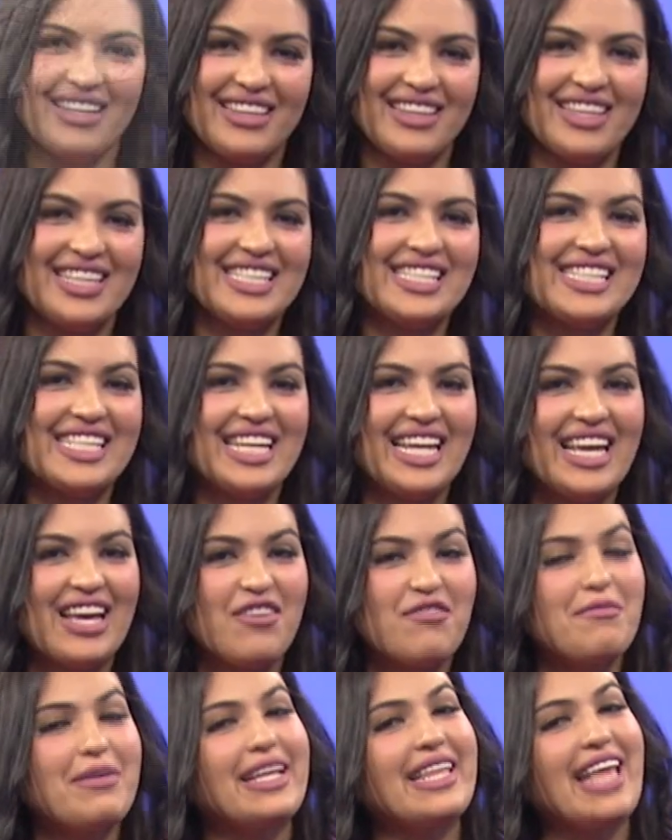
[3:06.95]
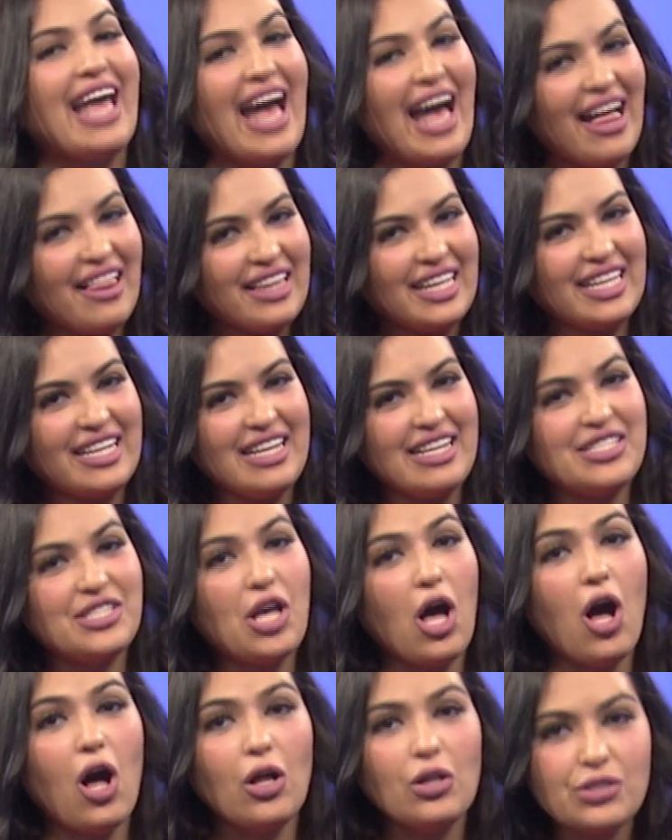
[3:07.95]
The city of McAllen is
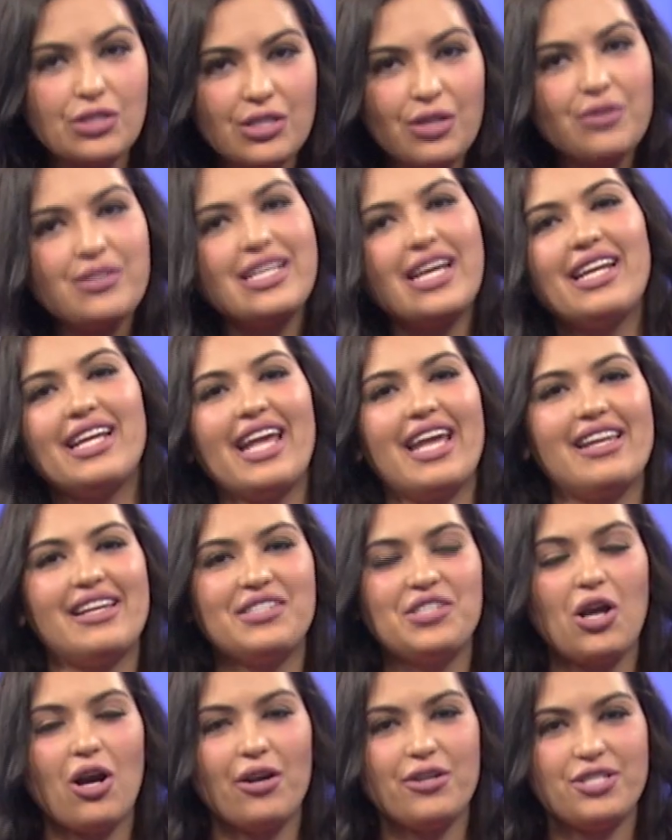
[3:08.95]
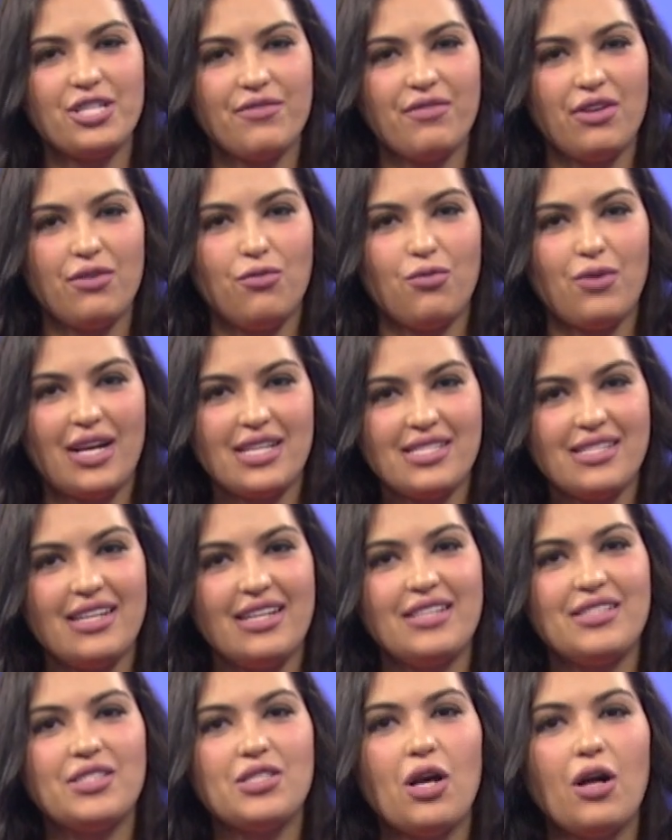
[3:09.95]
also dedicated to RGV
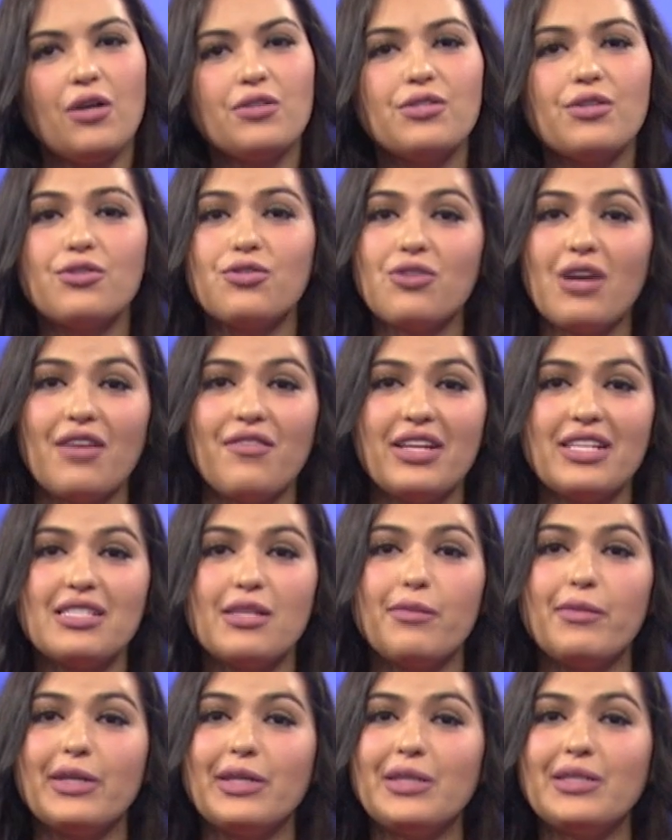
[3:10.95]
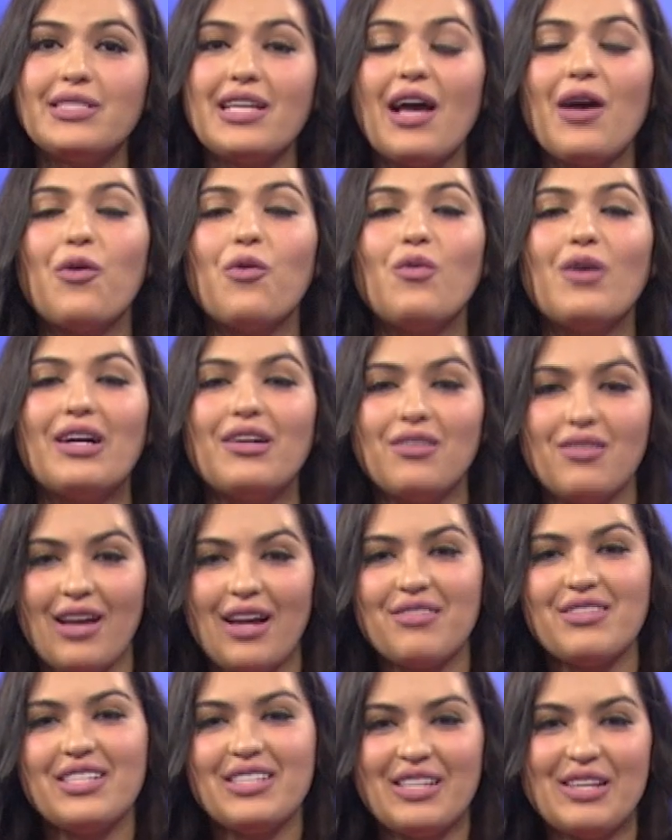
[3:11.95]
residents, also striving to build a
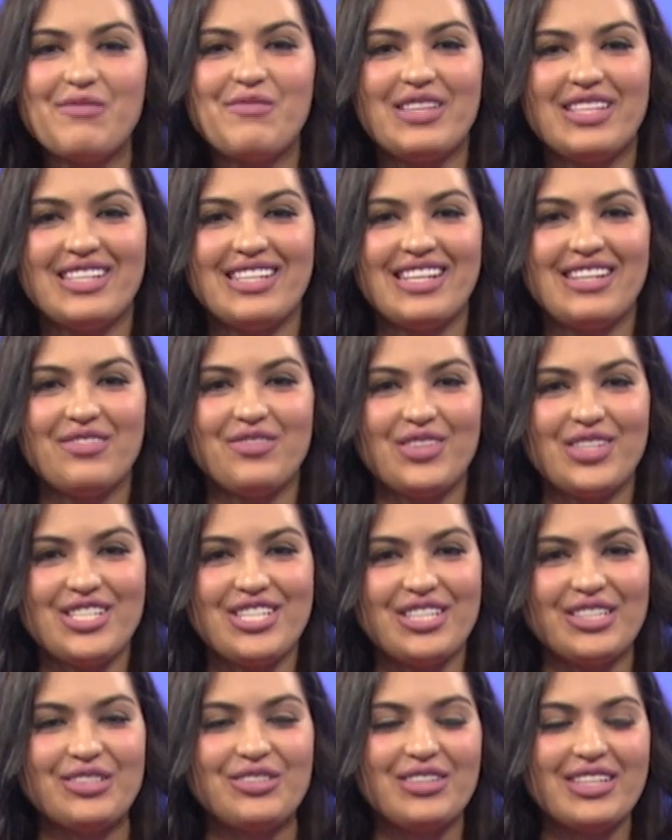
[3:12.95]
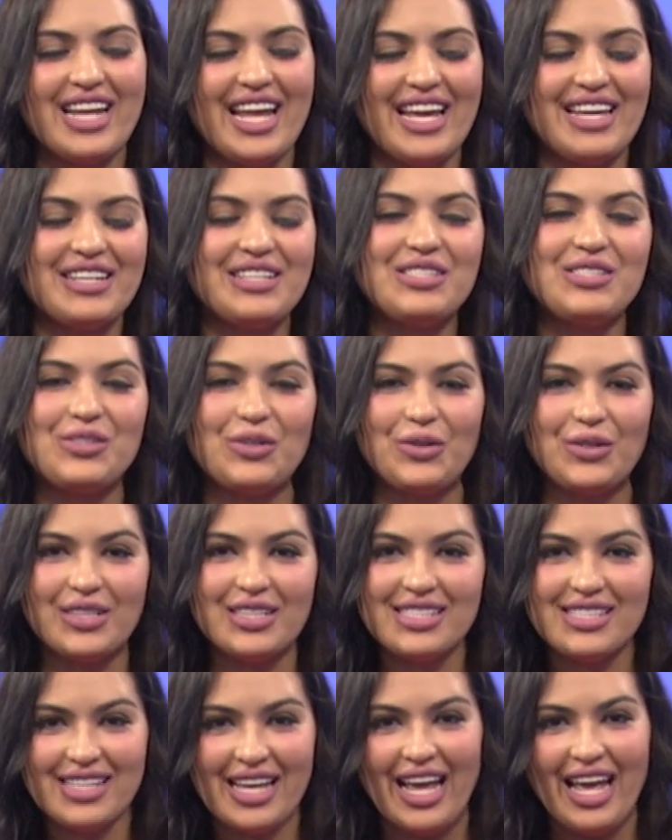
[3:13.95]
well-rounded community for children and
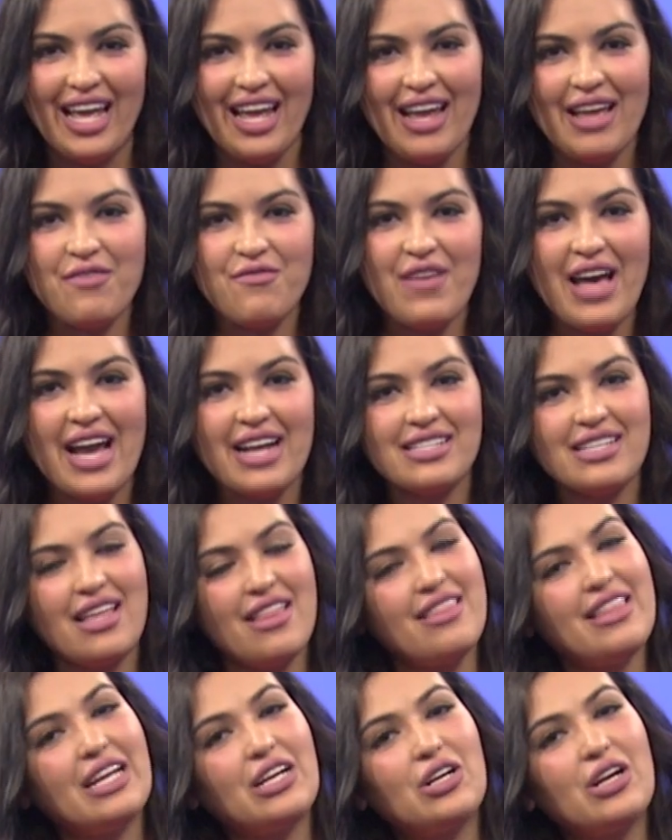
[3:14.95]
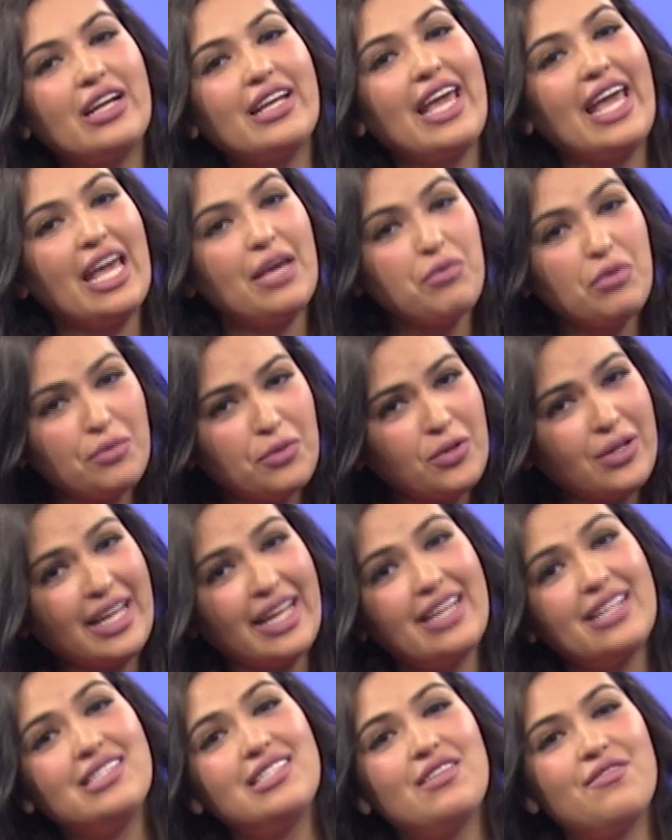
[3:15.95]
adults. In fact, their Capable
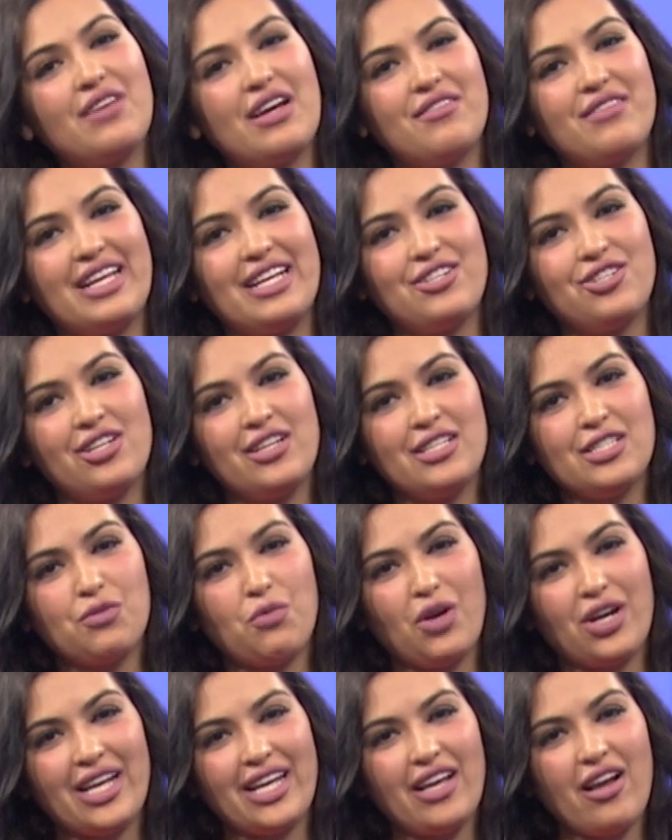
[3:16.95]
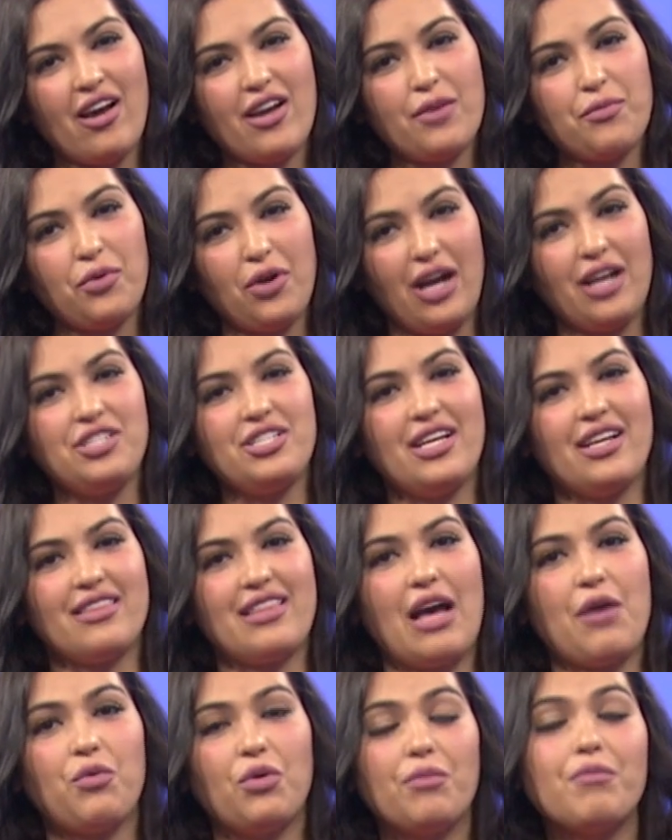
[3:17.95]
Kids Foundation is working on a project
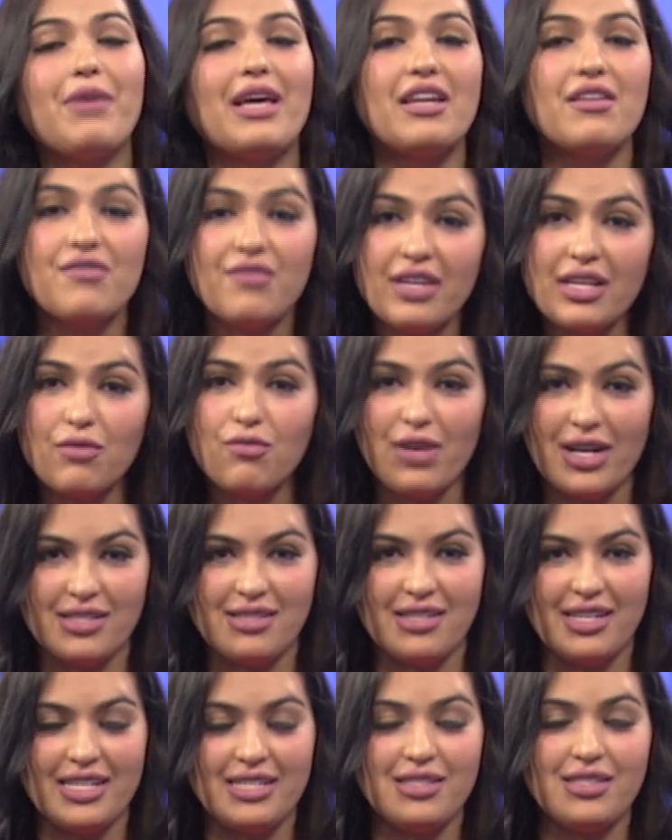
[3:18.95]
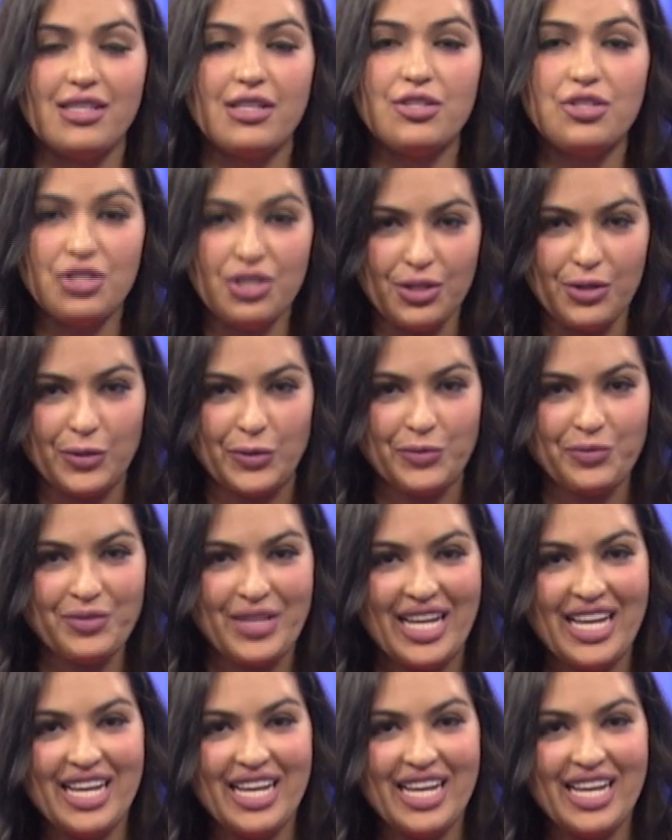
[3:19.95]
that will benefit residents too.